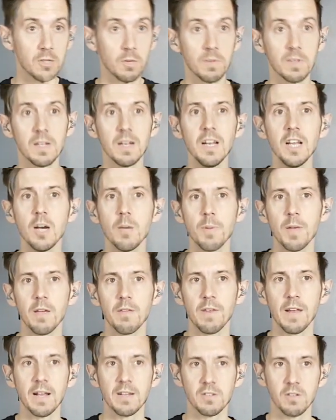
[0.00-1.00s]
So there's a little bit
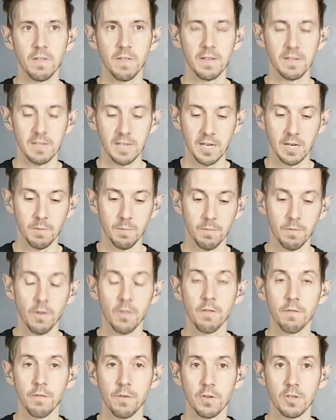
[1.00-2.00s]
of an accent
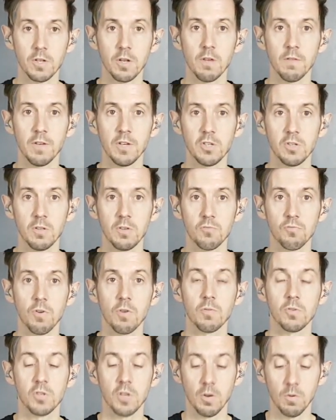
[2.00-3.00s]
on the first note of each of those
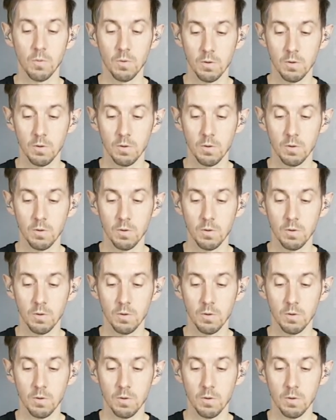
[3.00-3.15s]
rolls. So